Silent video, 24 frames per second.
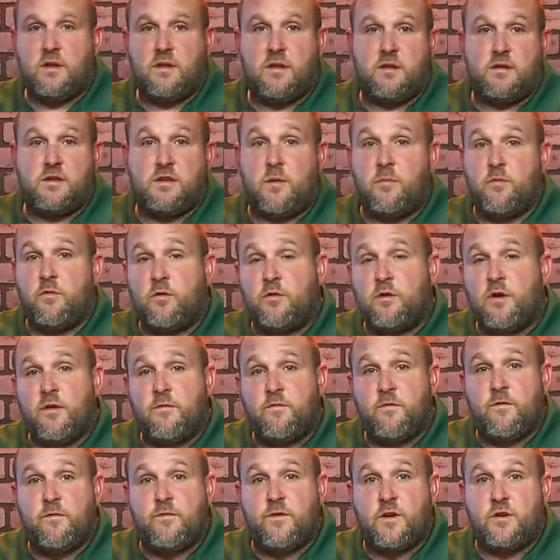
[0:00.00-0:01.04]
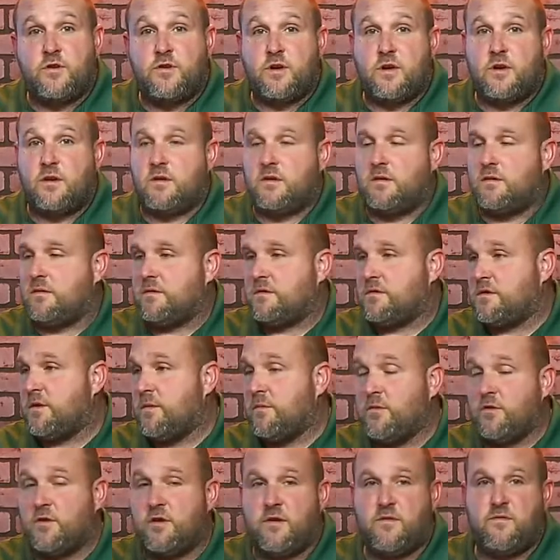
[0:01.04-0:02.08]
Some were done for fishing, some were
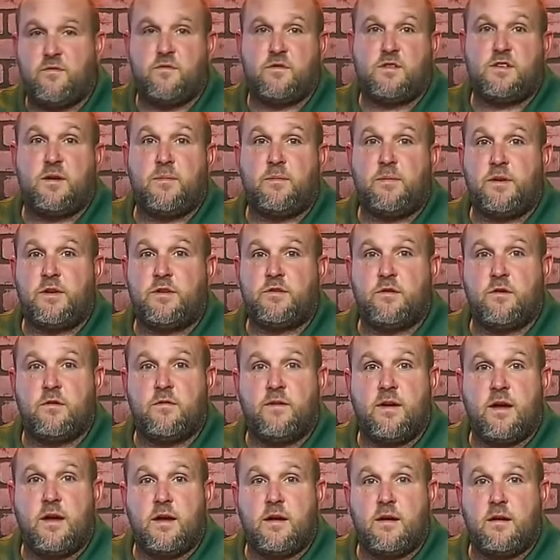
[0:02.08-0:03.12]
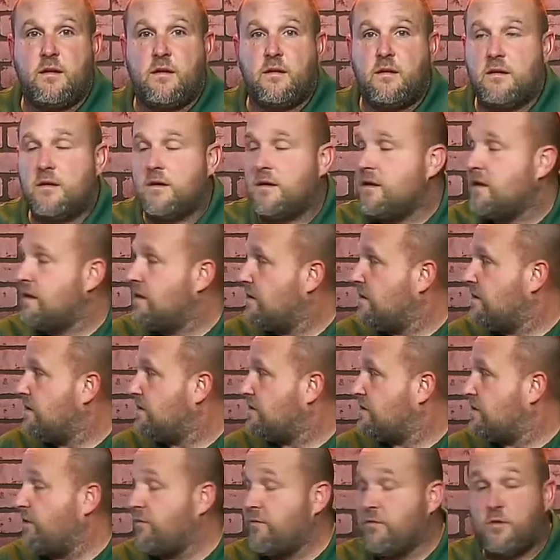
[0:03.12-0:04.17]
done for simply surveying,
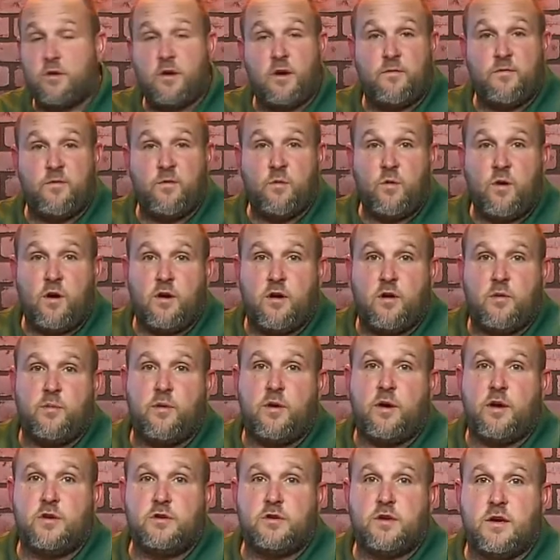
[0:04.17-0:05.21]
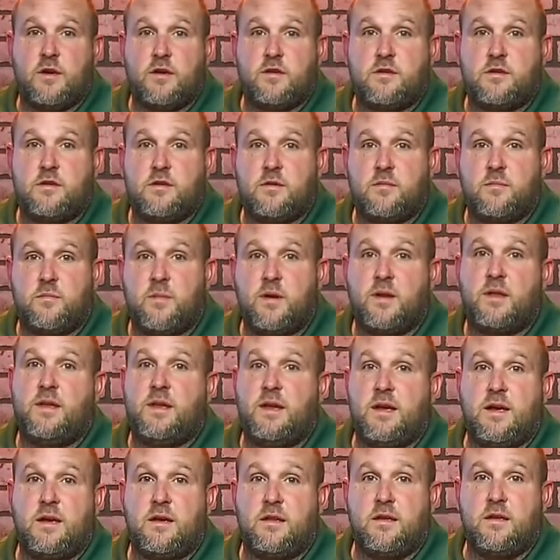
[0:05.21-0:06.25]
some were done for water projects. But
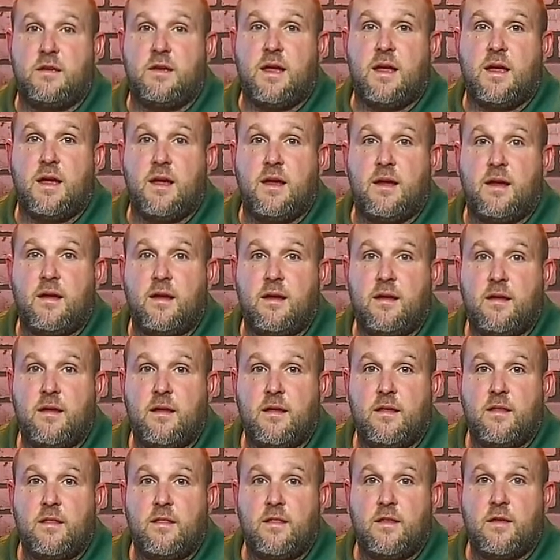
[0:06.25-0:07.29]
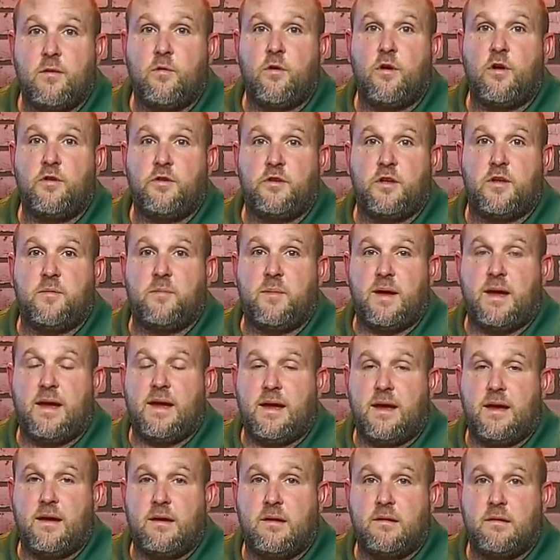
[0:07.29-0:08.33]
at the end of the day, they were all done by
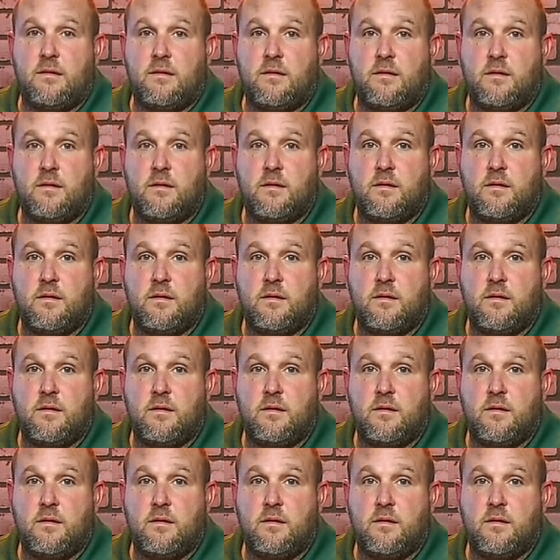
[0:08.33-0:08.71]
hand.